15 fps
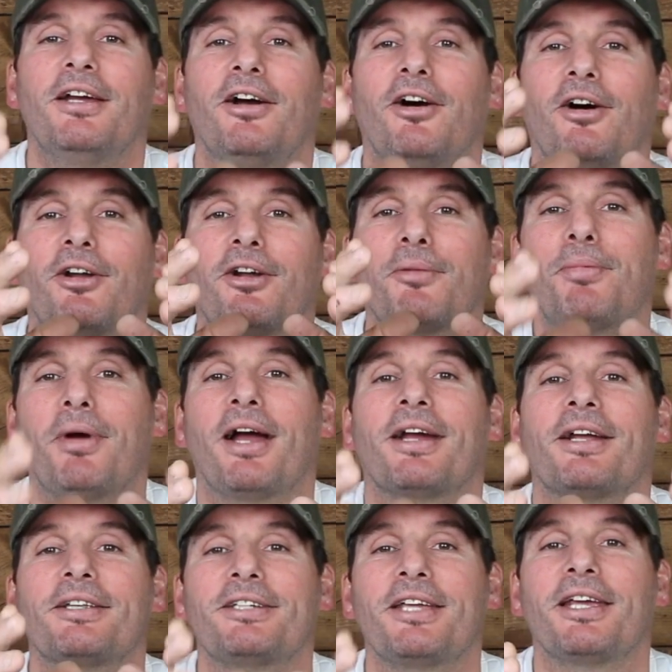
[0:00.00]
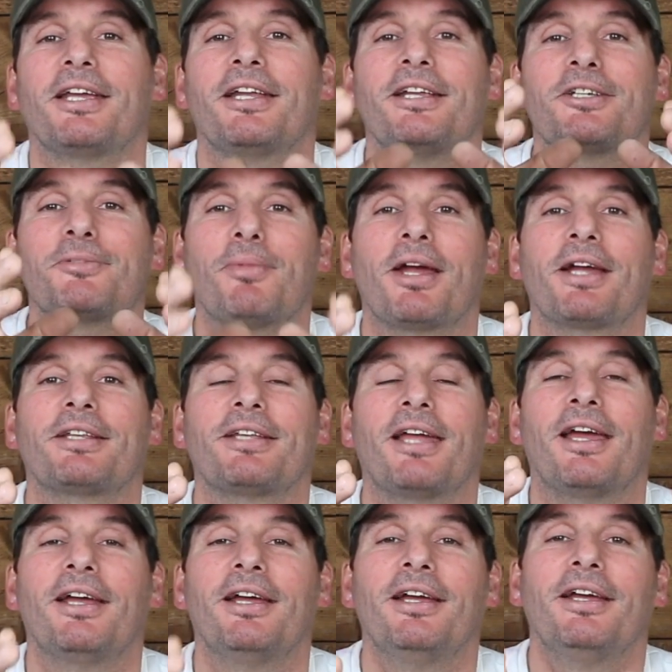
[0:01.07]
or a parking ticket
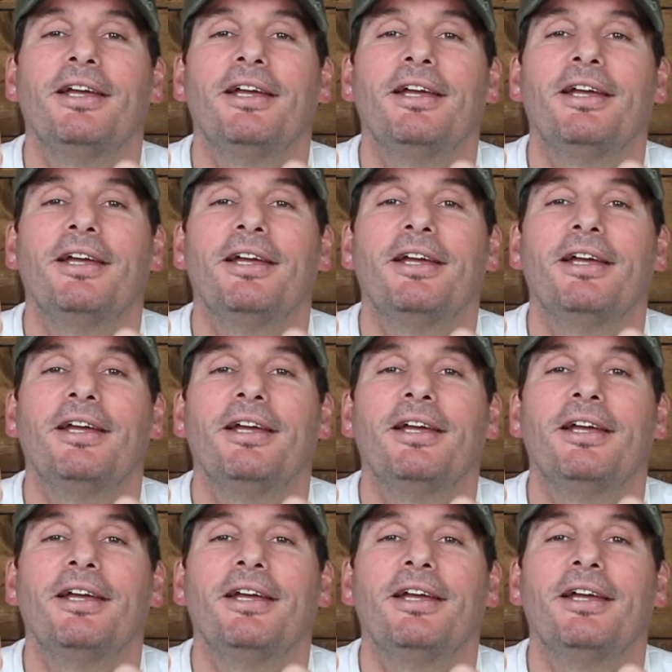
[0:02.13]
inspector,